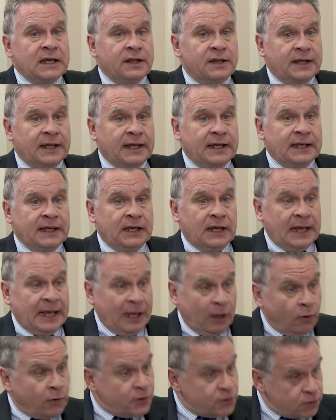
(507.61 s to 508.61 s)
the
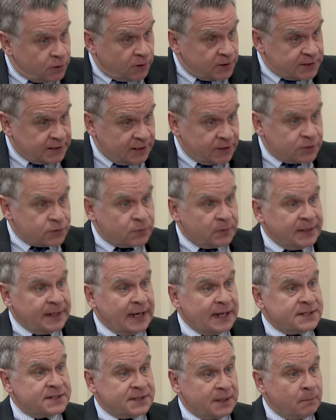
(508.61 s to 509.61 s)
health insurance industry
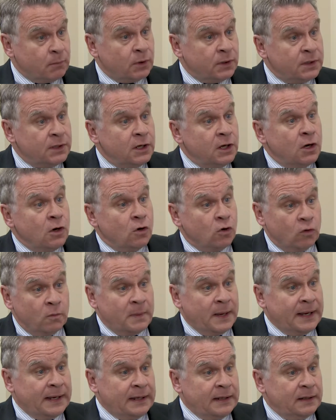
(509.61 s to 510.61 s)
gets someone who
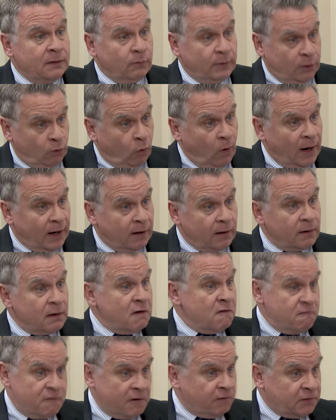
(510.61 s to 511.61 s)
may require
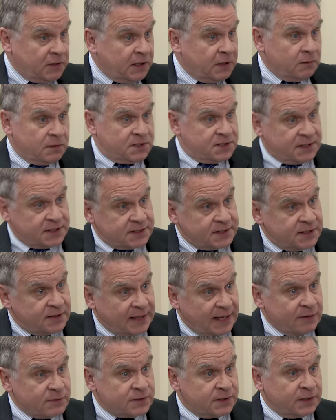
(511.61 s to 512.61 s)
fifty or sixty
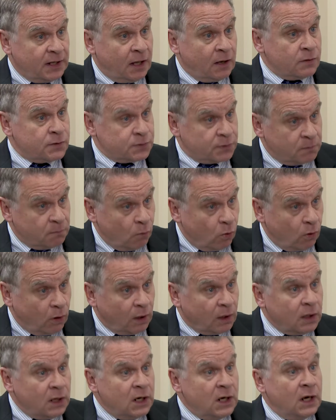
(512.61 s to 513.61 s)
thousand dollars or
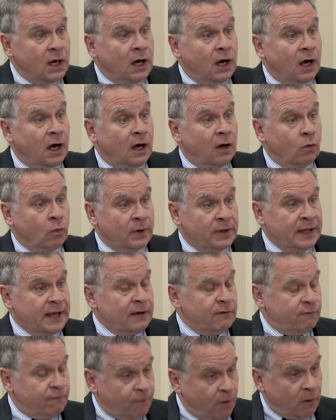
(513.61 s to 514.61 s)
more uh, with
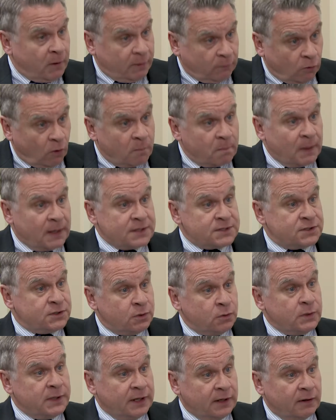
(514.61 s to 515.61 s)
a very robust
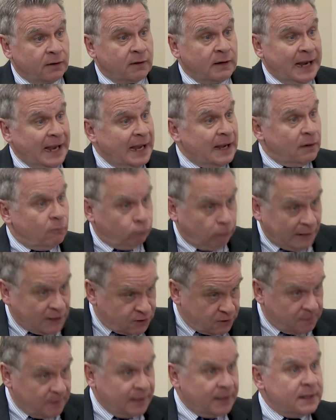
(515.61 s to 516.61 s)
two-year
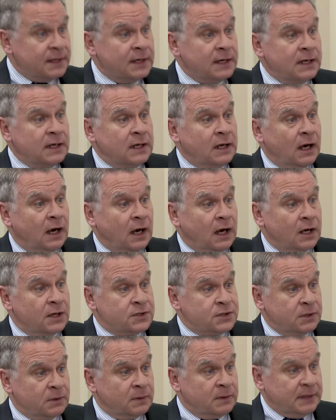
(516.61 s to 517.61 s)
regimen uh,
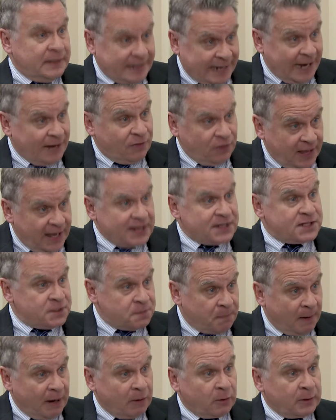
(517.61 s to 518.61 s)
to get that
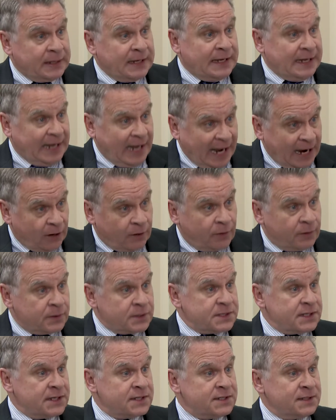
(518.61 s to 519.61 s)
spirochete out of their
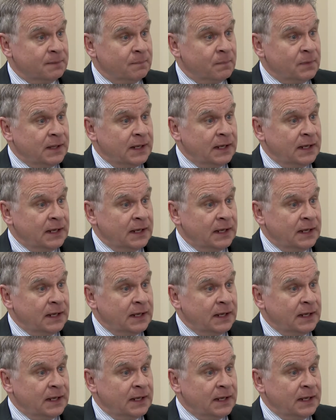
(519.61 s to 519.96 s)
system.